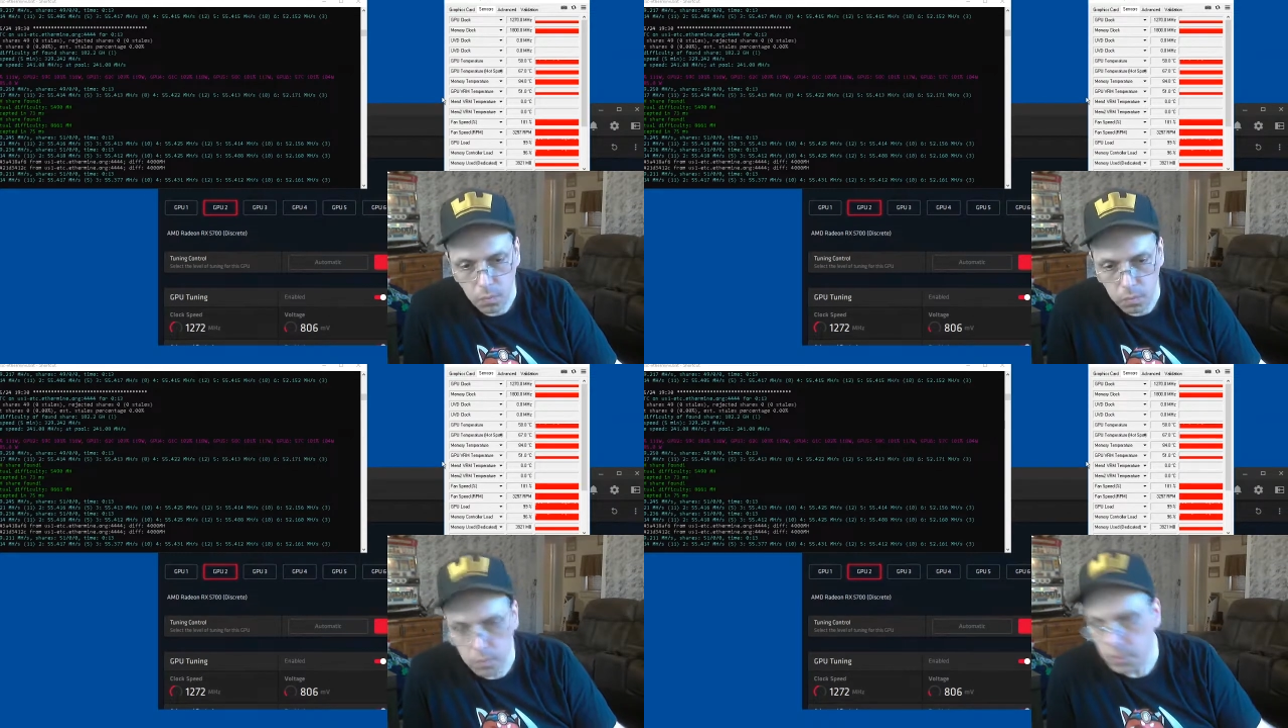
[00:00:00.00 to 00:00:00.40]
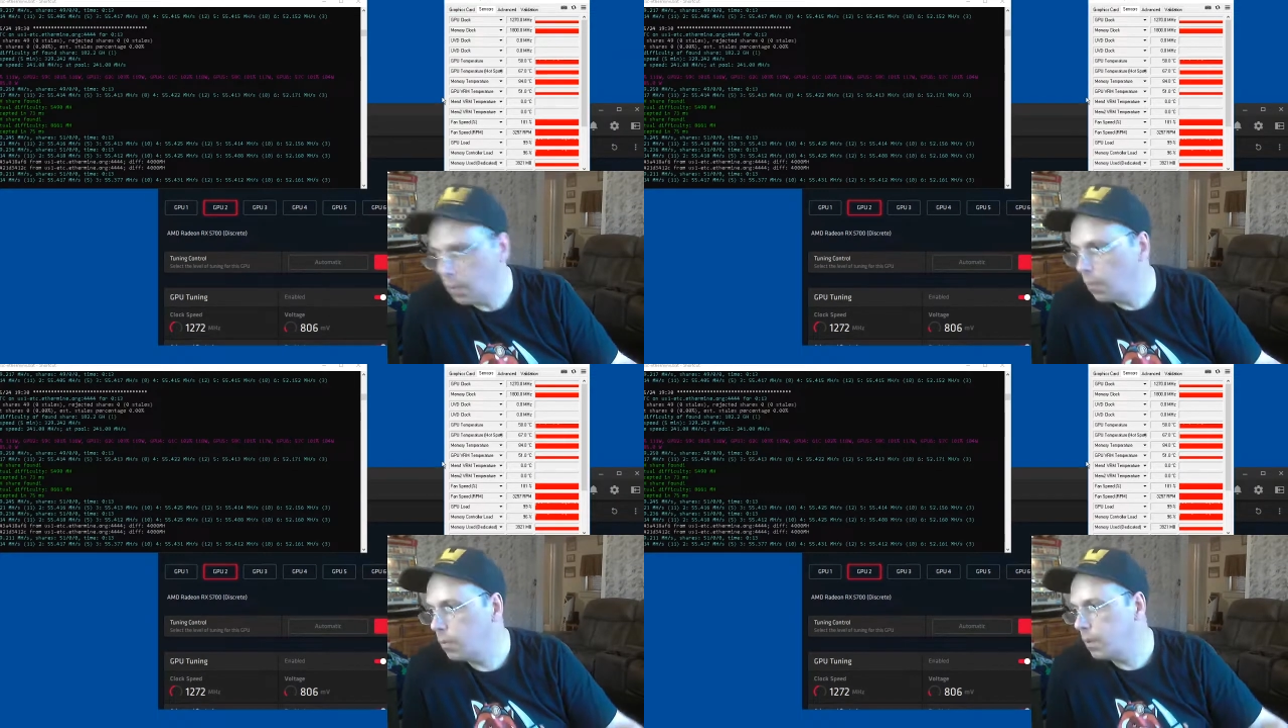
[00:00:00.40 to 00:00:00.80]
you
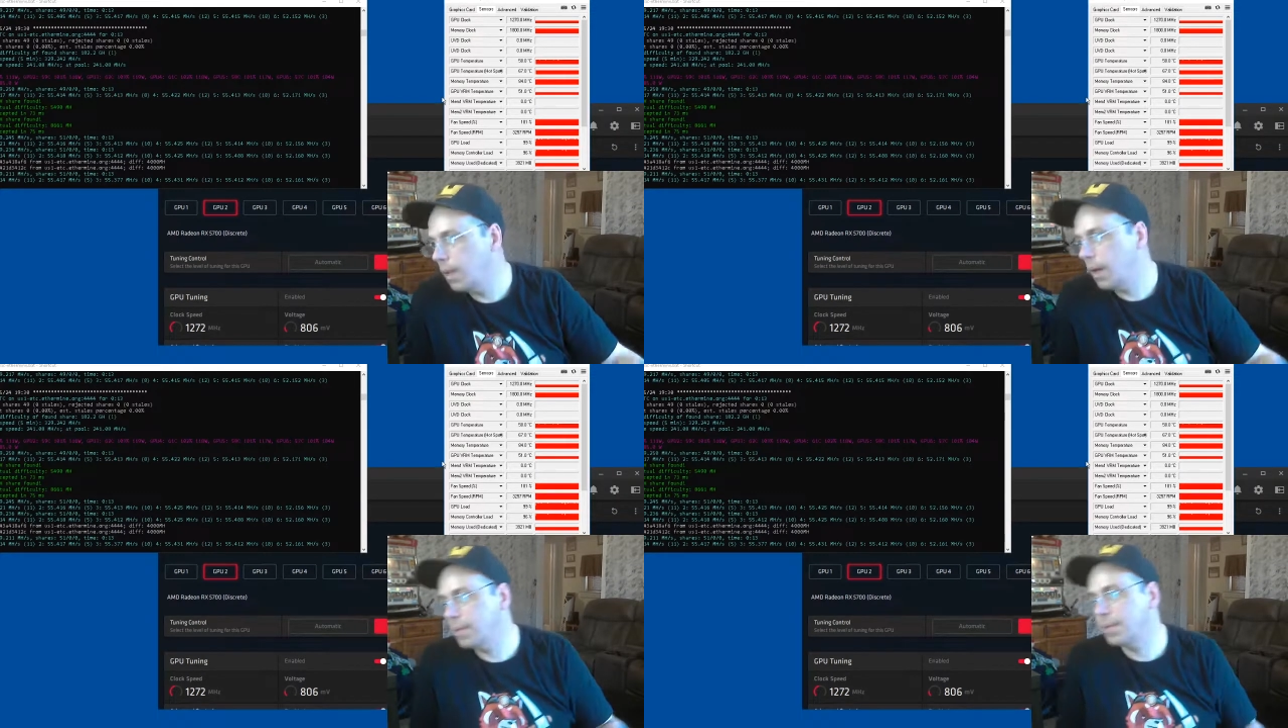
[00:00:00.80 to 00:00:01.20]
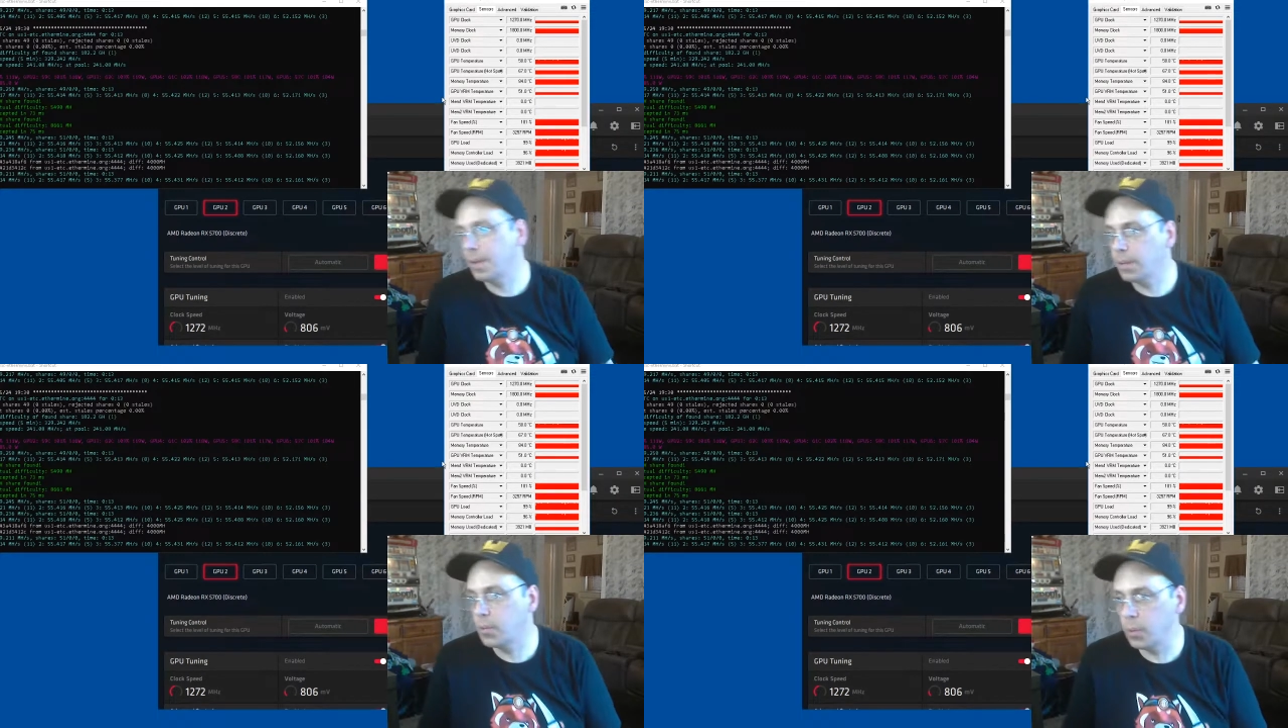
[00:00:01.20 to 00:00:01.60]
know, I think
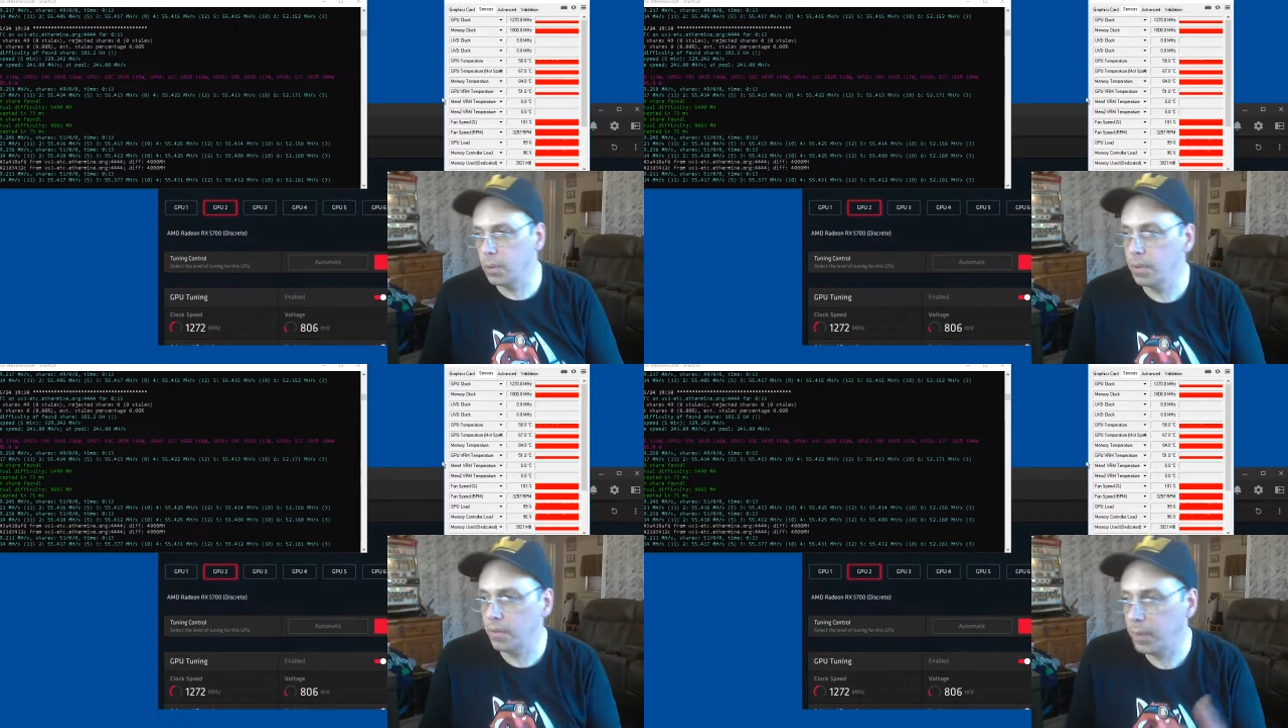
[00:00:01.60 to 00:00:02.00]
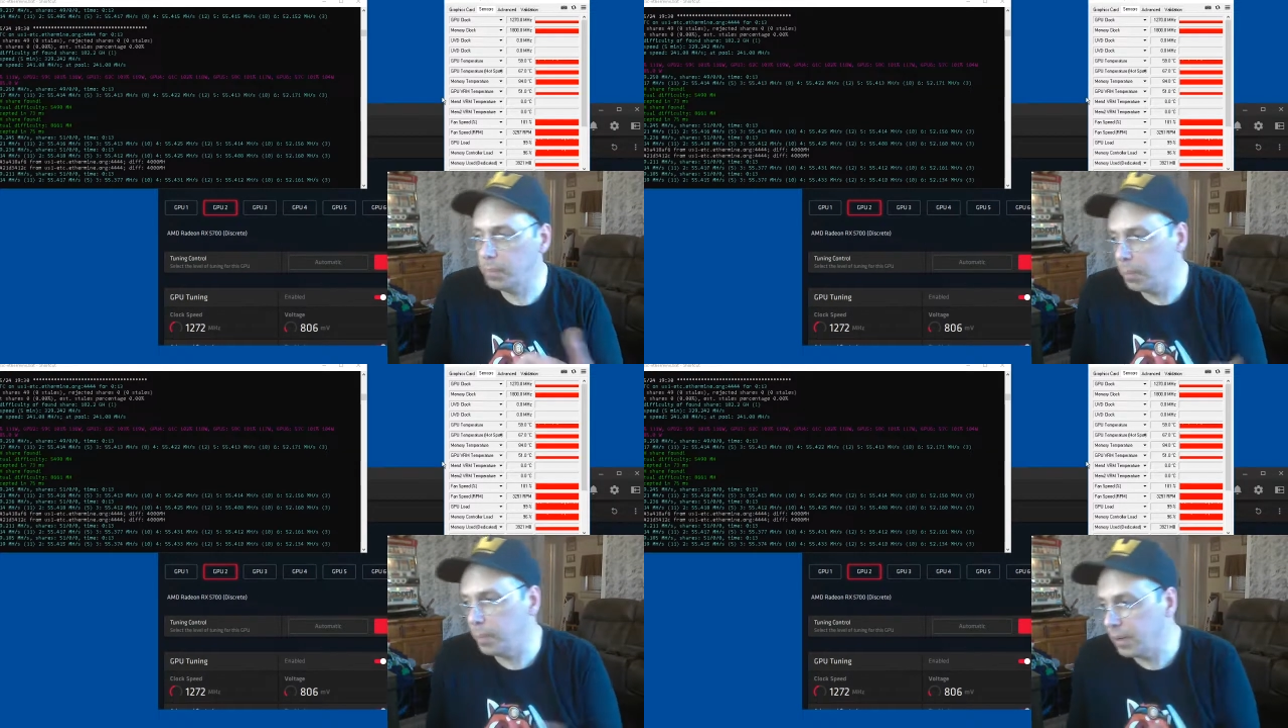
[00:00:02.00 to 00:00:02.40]
if I
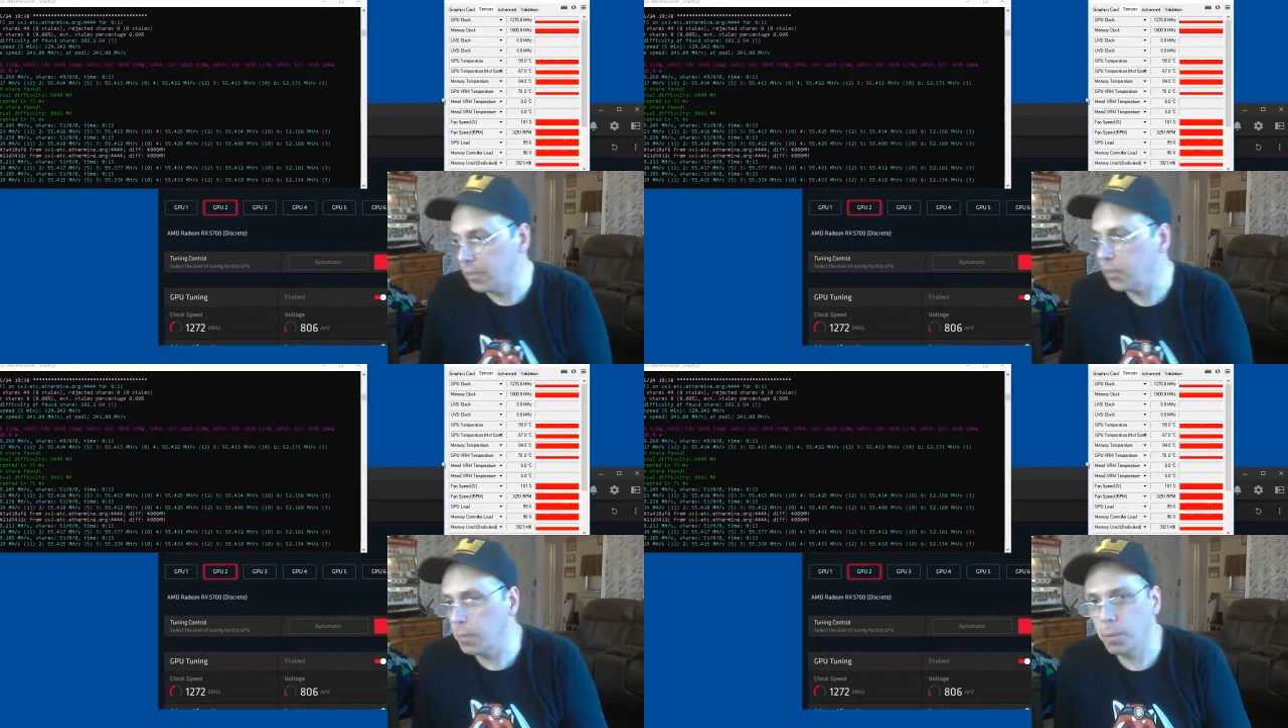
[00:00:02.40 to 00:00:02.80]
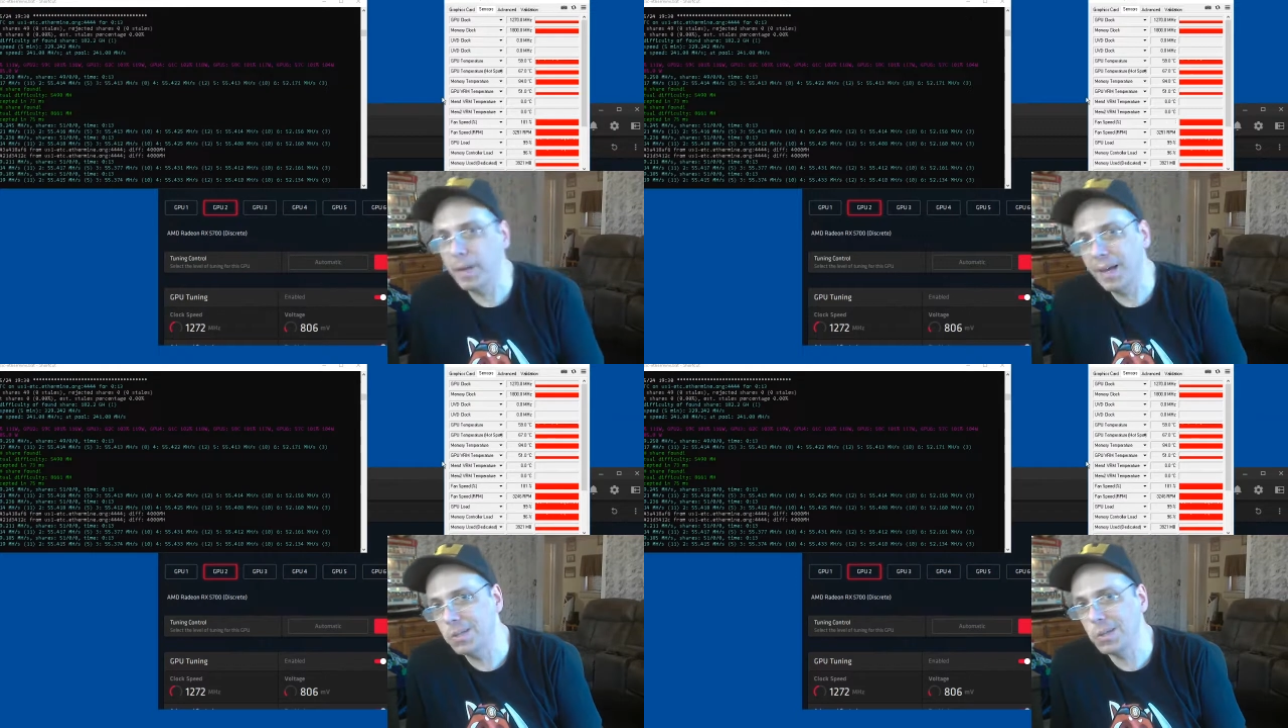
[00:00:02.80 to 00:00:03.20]
put better thermal
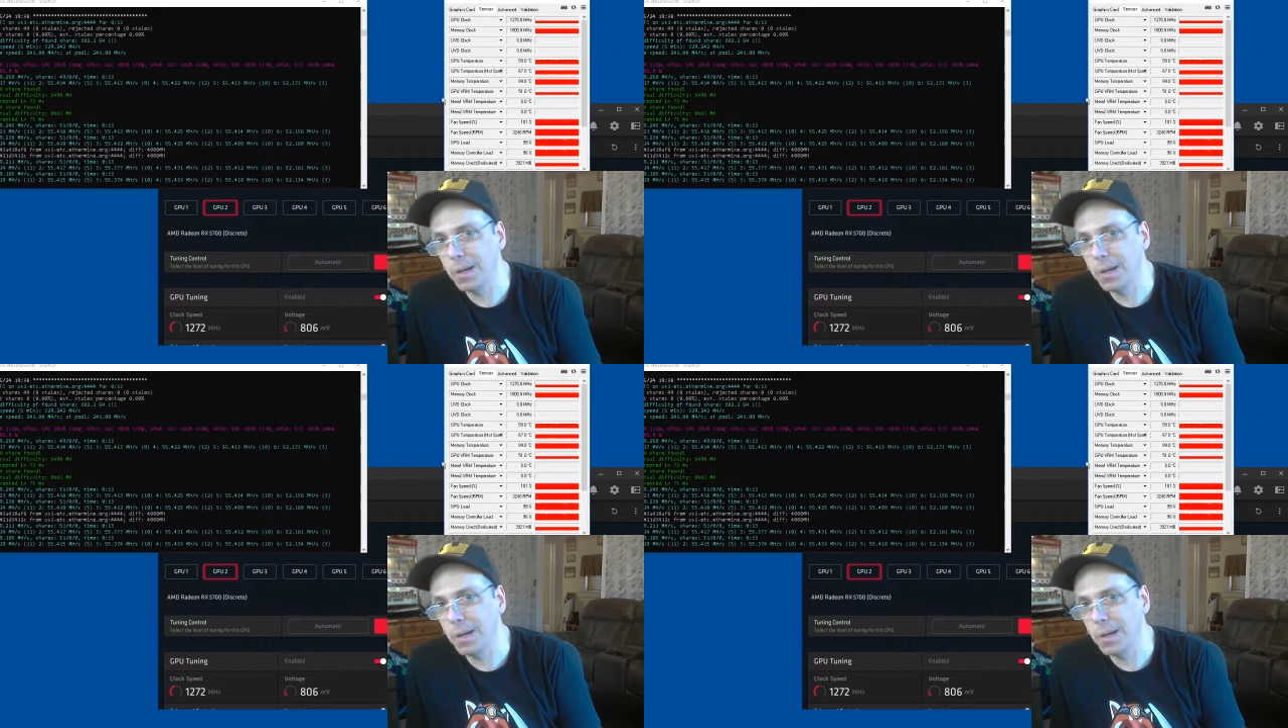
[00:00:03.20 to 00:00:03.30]
pads on,